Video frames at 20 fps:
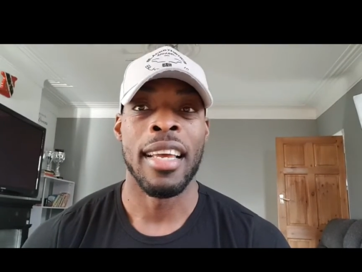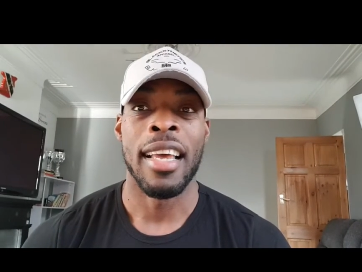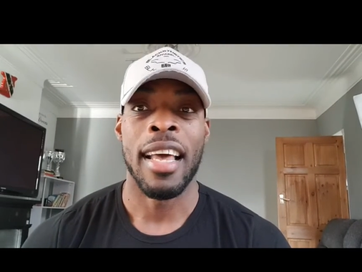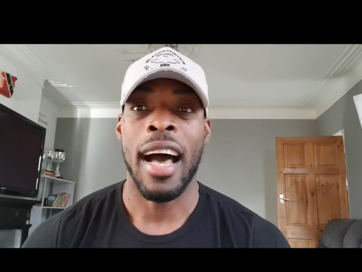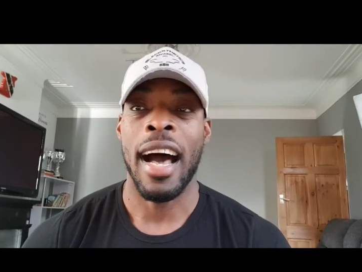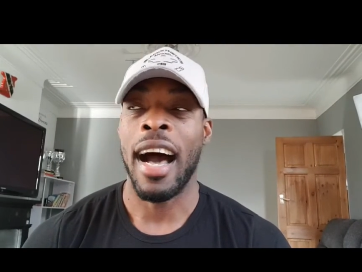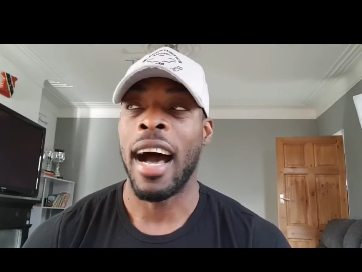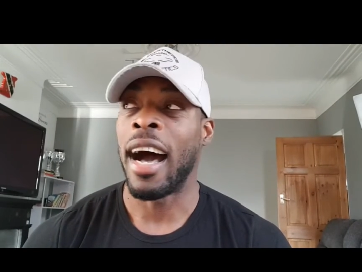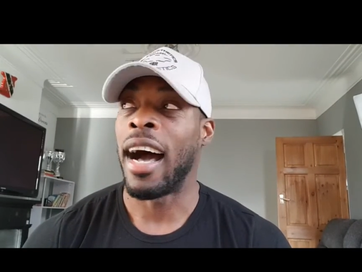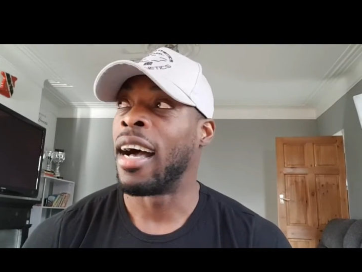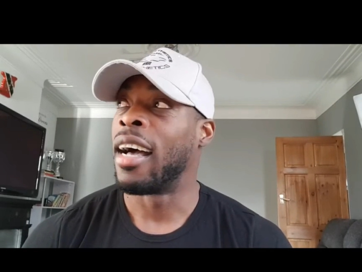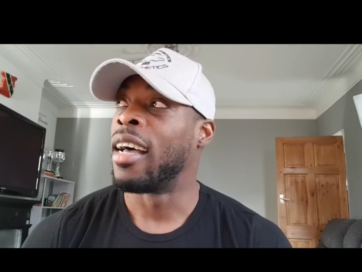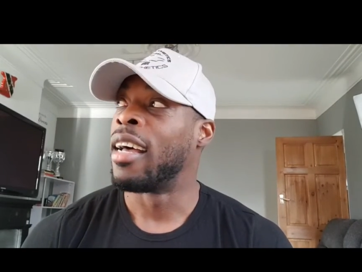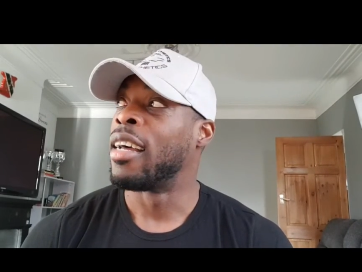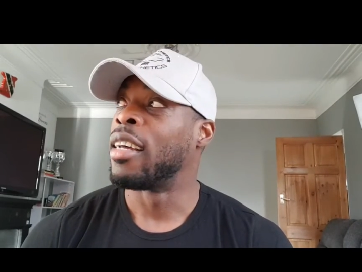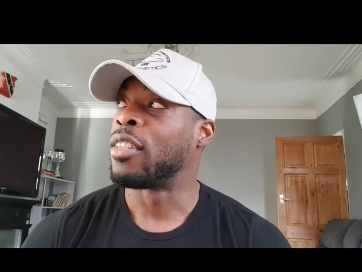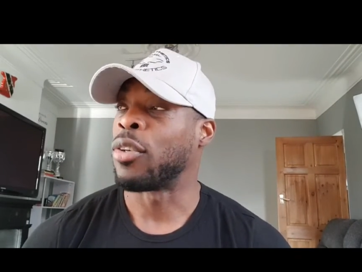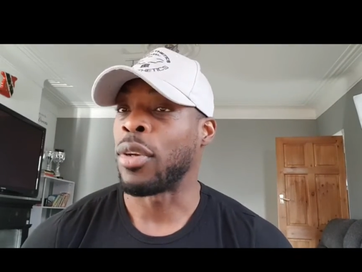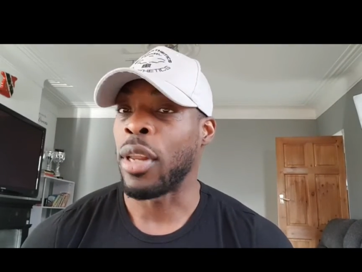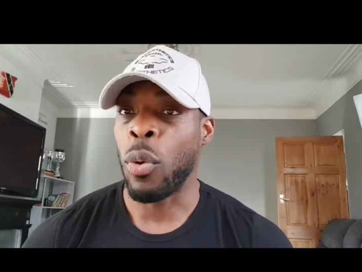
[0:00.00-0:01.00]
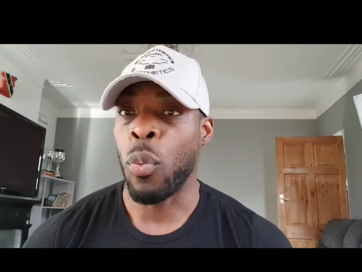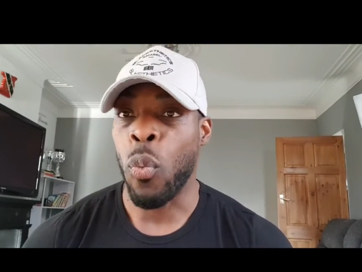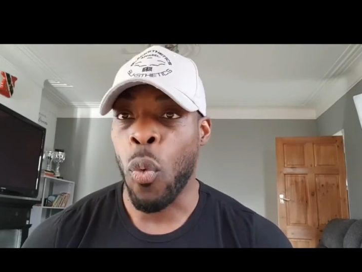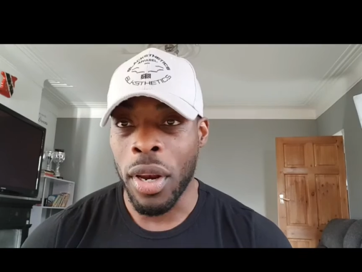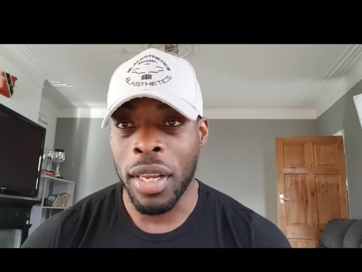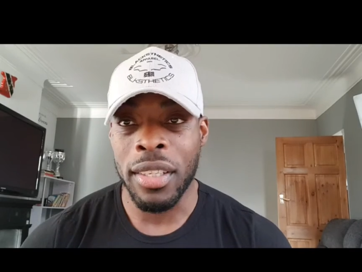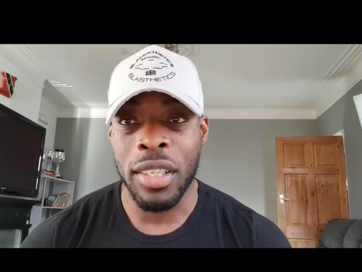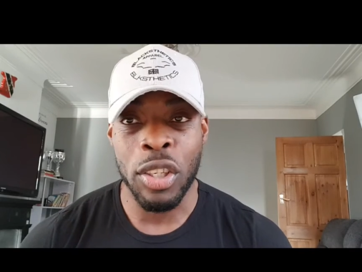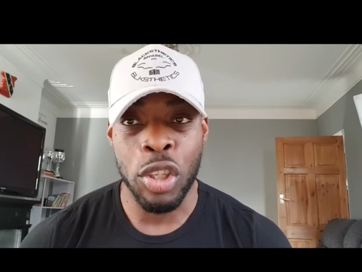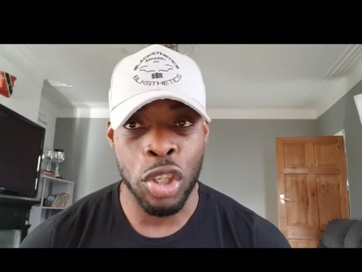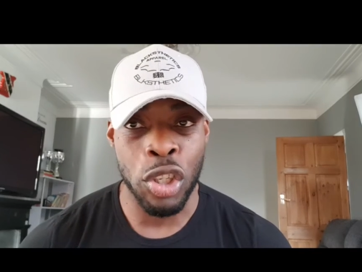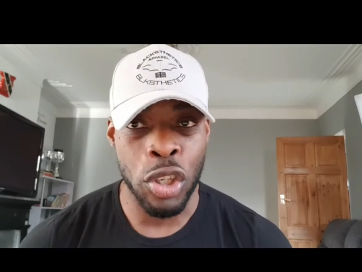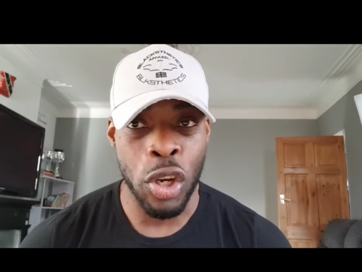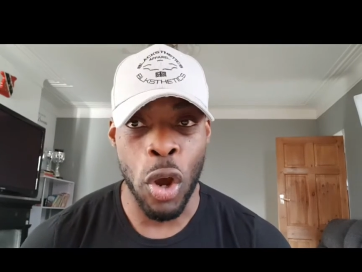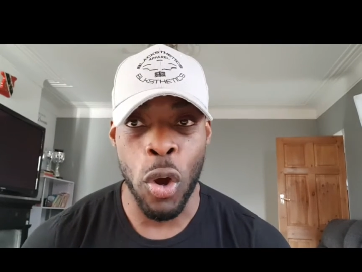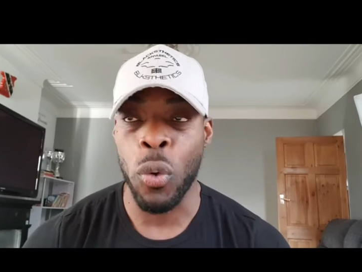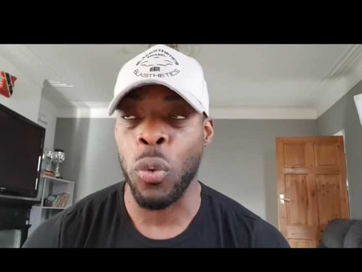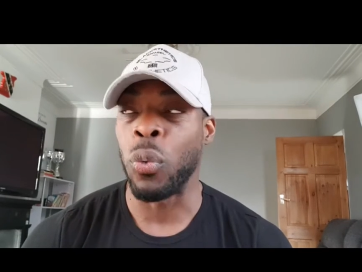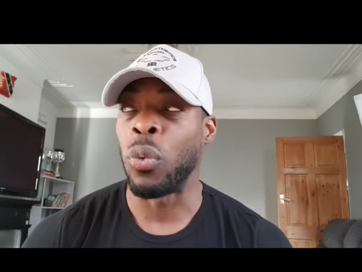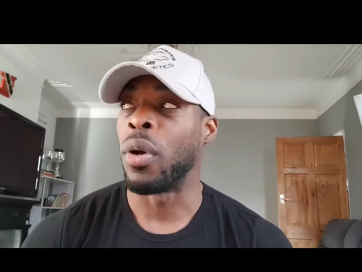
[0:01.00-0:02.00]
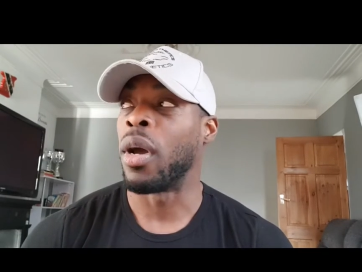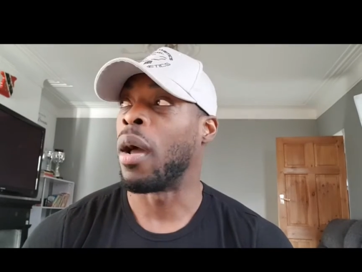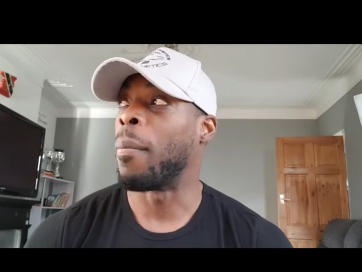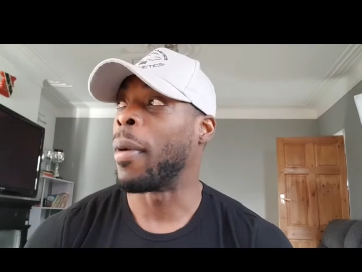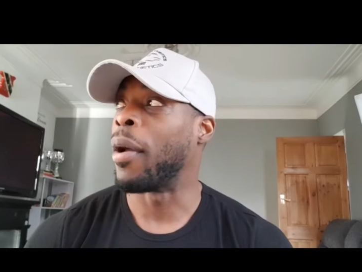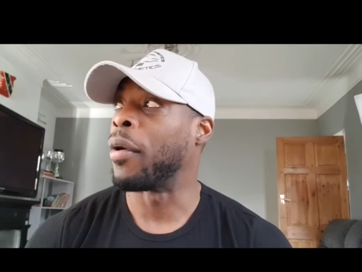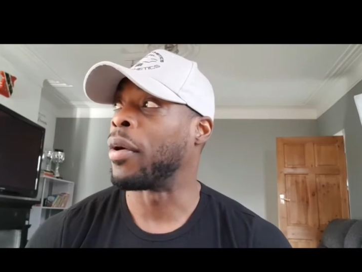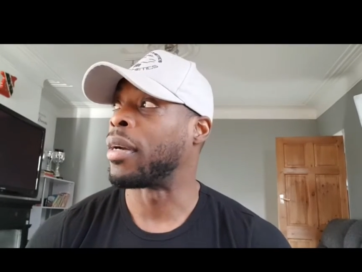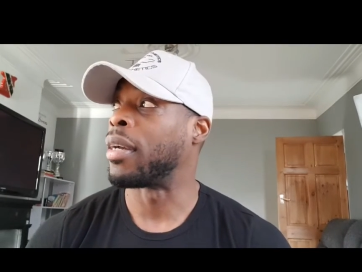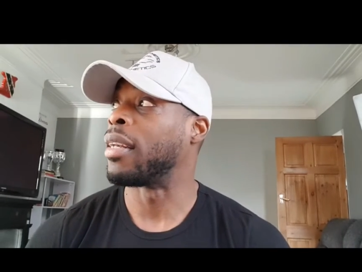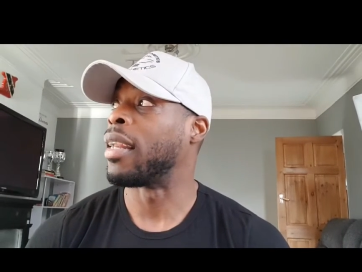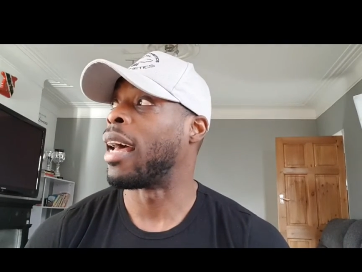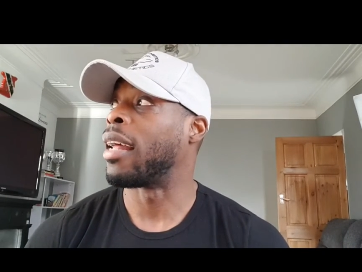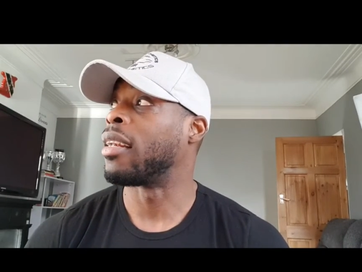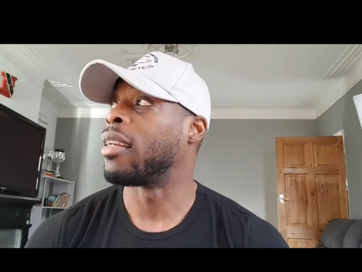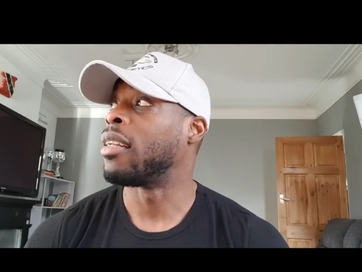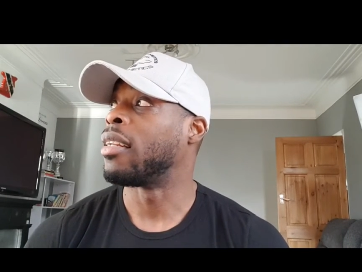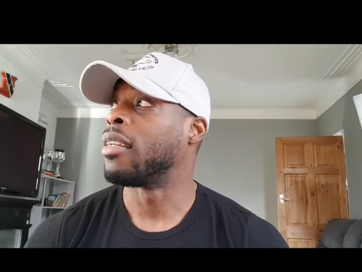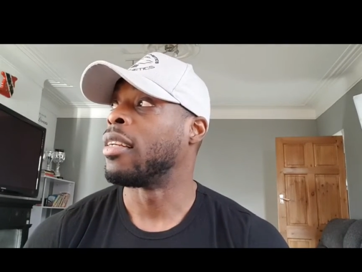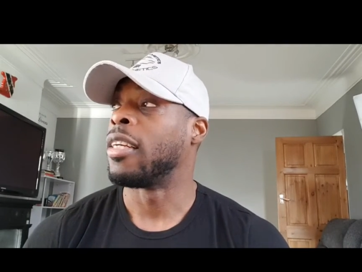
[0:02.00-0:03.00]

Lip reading: So they wanted to show America that